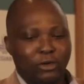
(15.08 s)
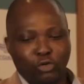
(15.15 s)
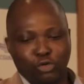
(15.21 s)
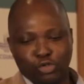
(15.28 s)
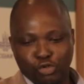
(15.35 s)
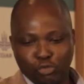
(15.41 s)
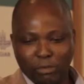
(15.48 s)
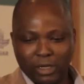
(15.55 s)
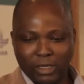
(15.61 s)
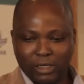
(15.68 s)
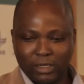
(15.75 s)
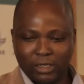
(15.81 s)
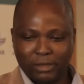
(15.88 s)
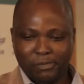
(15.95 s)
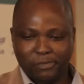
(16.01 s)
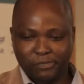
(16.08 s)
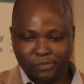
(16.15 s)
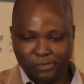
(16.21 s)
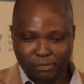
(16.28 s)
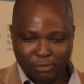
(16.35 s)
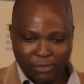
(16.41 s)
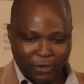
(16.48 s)

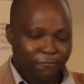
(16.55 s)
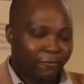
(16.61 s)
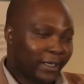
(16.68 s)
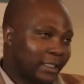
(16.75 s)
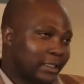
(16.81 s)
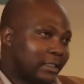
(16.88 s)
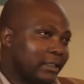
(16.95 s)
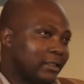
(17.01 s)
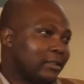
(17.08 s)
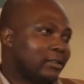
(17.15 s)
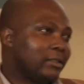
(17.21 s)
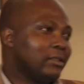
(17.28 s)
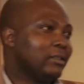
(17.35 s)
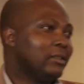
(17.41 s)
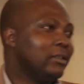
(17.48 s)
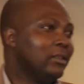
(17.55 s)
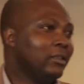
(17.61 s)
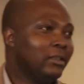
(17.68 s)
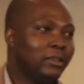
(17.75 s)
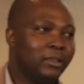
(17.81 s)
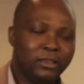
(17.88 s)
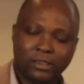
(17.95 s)
consumer preferences,
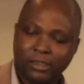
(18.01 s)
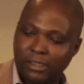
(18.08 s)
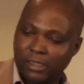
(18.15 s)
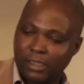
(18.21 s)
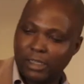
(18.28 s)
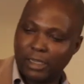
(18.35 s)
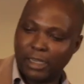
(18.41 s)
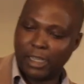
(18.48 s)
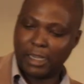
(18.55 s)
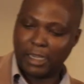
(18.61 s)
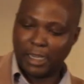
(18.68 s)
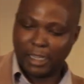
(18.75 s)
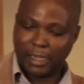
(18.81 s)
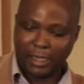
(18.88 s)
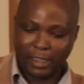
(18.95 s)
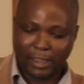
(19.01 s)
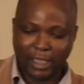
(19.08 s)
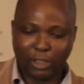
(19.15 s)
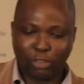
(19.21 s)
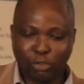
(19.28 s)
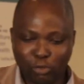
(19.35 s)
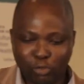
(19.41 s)
and they
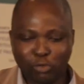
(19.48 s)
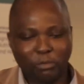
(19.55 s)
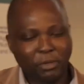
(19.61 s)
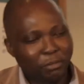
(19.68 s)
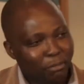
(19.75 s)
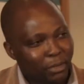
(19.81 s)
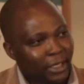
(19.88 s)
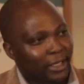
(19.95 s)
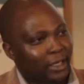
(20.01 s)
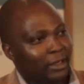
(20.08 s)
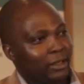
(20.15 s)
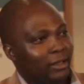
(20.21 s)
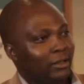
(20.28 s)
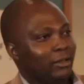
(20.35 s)
are thought to be better